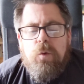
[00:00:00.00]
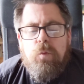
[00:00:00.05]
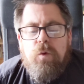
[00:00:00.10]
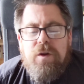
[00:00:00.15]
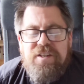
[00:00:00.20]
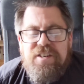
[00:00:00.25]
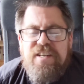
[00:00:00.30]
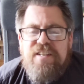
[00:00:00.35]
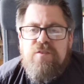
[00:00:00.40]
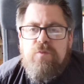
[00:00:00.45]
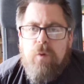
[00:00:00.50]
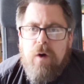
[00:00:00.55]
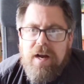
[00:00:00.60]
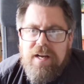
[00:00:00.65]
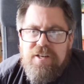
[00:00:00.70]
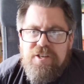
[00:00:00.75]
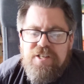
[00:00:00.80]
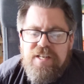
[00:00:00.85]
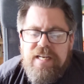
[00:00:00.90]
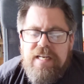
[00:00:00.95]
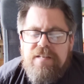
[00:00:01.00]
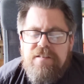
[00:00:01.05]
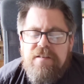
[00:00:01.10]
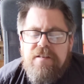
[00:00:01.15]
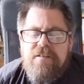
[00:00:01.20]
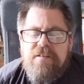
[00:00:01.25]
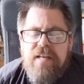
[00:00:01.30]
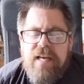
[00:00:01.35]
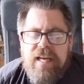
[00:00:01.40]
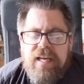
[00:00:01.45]
Which is why
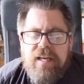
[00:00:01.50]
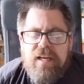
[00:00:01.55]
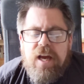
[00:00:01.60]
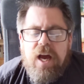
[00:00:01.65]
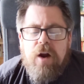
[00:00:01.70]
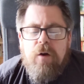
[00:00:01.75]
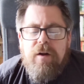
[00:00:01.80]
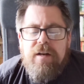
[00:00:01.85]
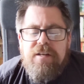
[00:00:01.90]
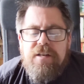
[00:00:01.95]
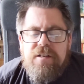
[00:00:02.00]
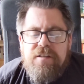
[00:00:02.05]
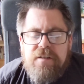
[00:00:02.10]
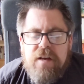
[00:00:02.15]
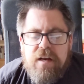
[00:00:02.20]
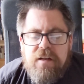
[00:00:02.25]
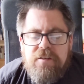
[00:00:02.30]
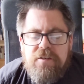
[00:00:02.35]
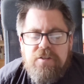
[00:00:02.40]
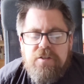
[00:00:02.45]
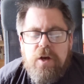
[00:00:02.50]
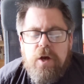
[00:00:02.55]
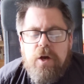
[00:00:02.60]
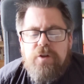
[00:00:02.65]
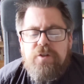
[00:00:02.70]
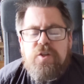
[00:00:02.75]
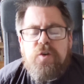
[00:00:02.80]
Jesus encourages us